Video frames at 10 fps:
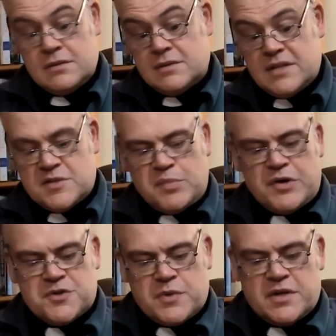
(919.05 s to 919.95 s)
Oh, there's a
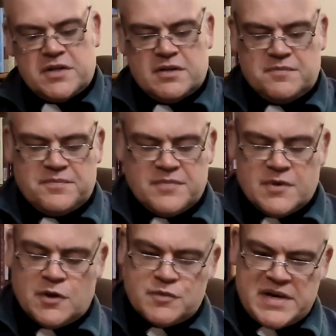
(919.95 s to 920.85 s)
posh word
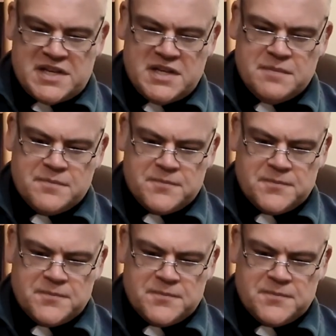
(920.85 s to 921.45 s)
already.